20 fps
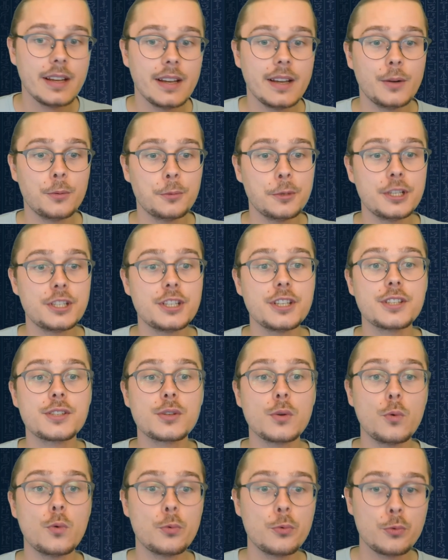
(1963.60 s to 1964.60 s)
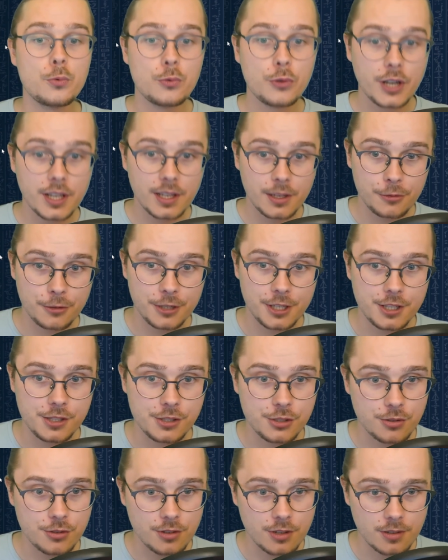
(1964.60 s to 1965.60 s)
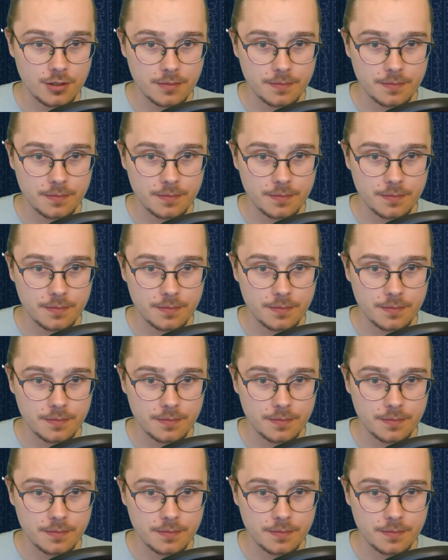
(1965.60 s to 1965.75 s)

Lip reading: which is really, really strong.